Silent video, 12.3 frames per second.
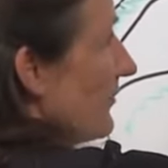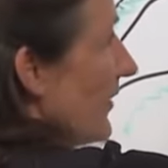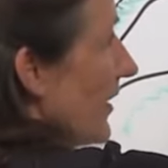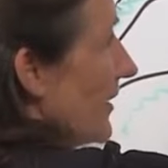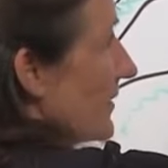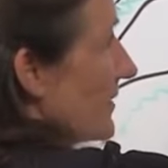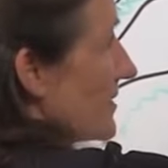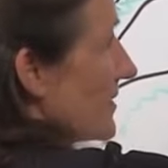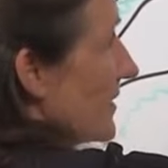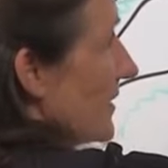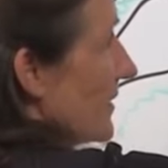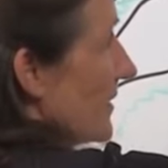via the
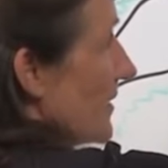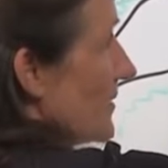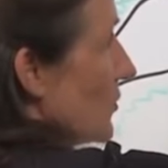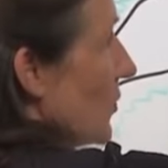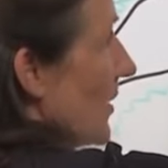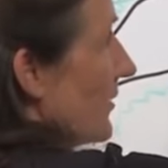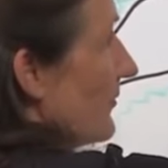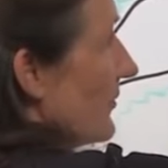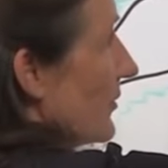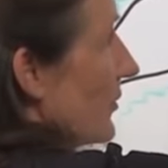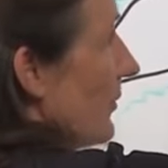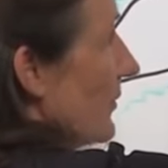skin. That's quite a
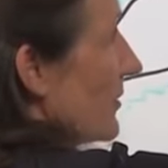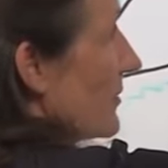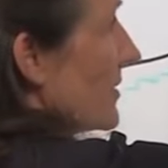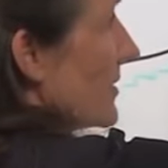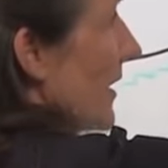phenomenal